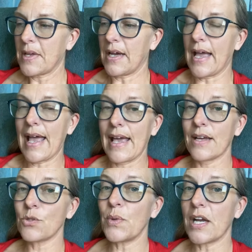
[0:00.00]

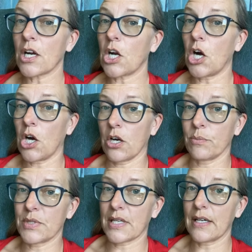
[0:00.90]
And we are
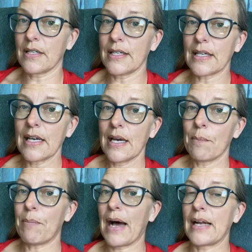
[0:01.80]
carb cycling.
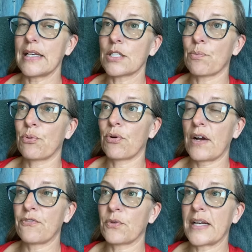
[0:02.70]
Body is
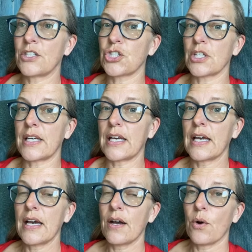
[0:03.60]
preferentially
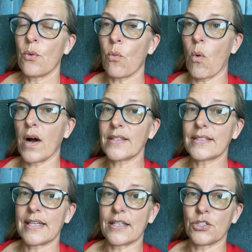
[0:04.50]

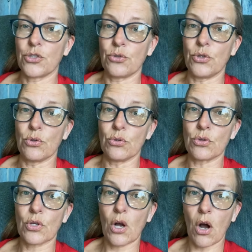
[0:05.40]
wanting to use
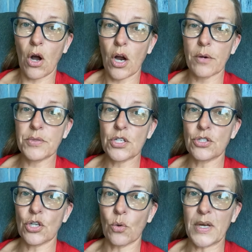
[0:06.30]
carbs,
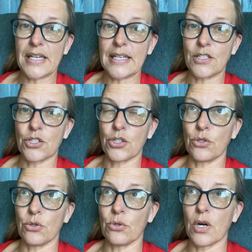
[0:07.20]
so we need
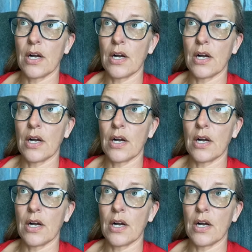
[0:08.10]
to